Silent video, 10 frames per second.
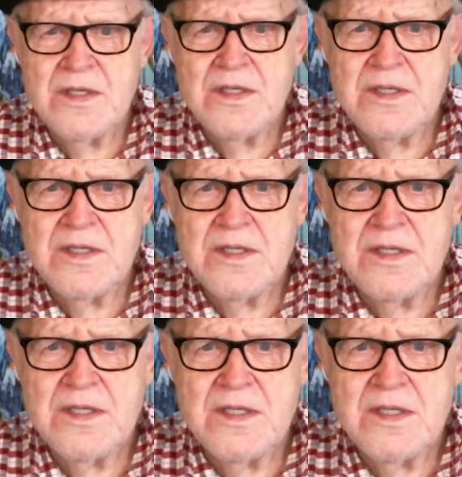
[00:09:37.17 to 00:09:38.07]

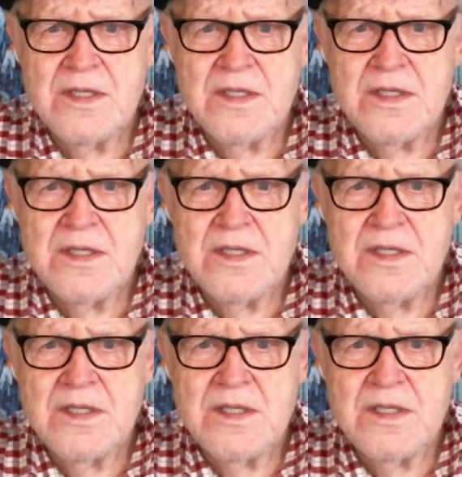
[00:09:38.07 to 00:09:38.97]

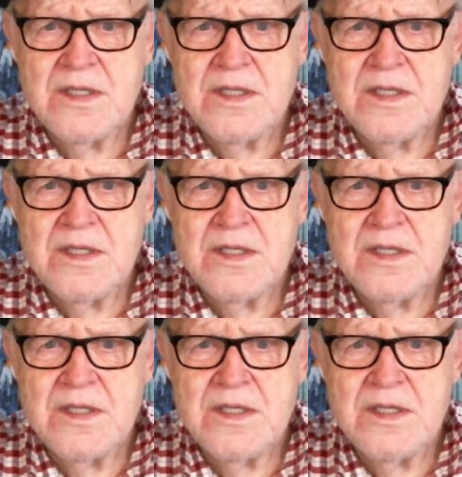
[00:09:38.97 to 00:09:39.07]
(no one is talking)